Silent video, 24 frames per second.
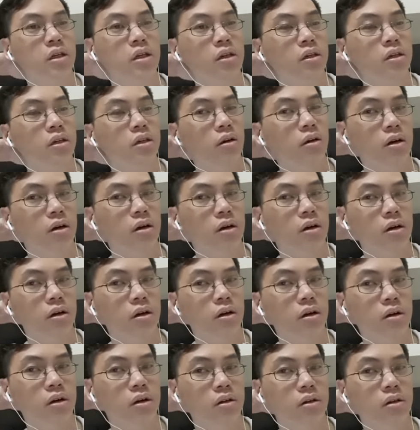
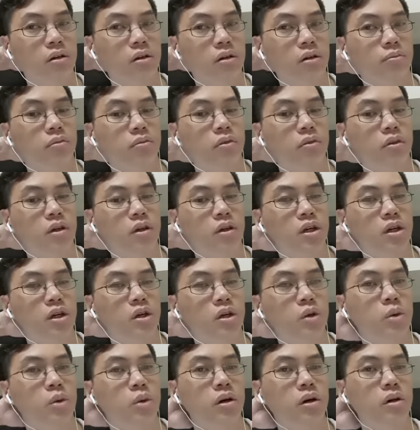uh,
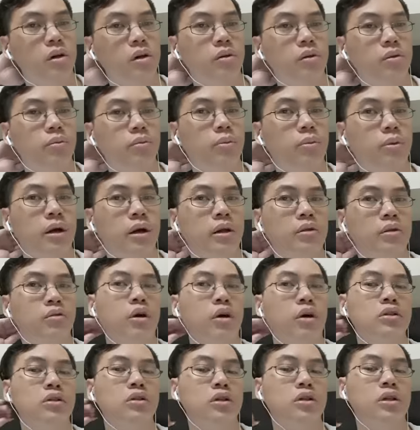equal but
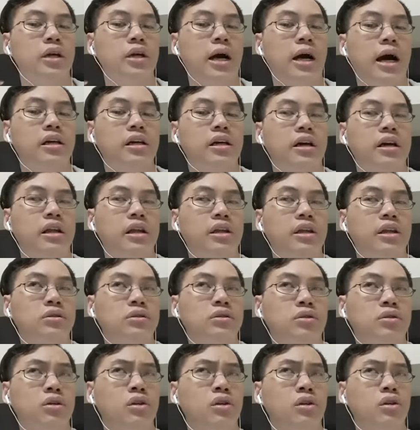one's on the higher end one's
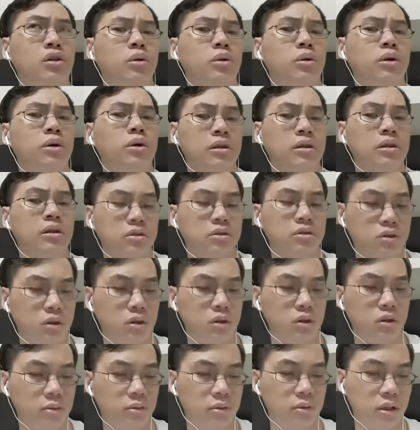on the lower end so
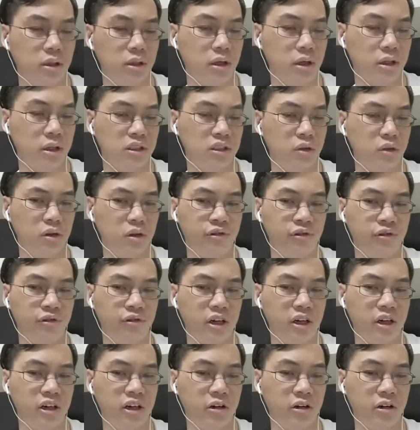I'm, I still need to
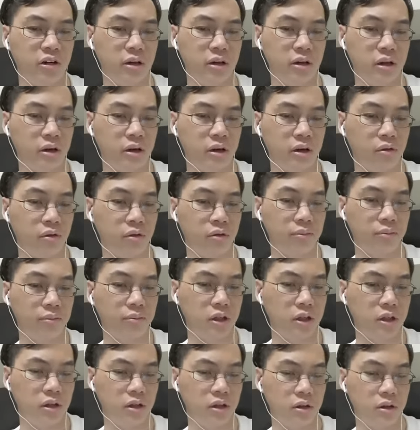figure out uh,
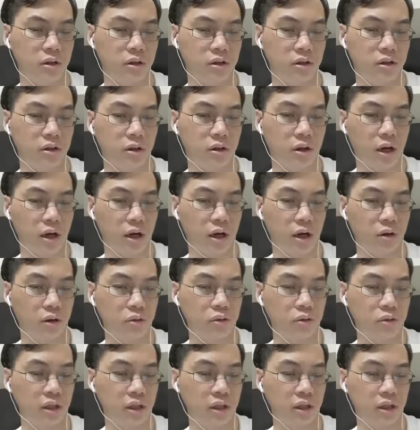how do
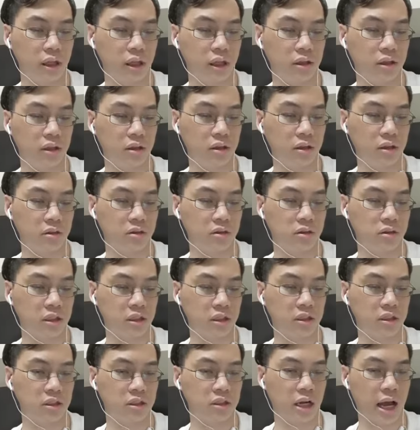they get
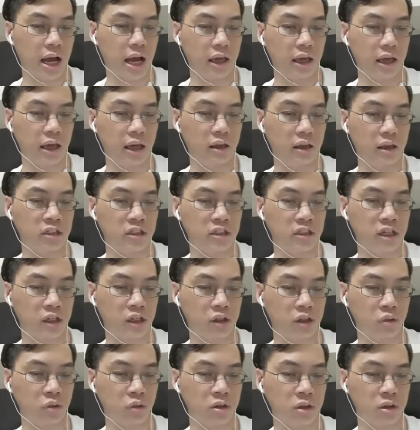such high check
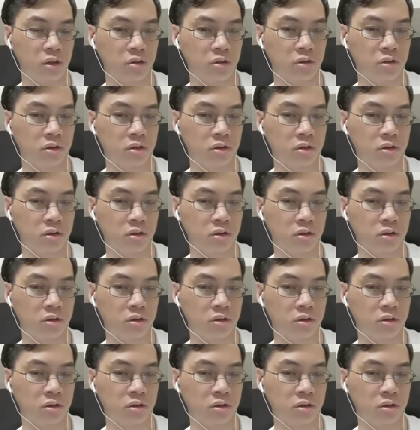totals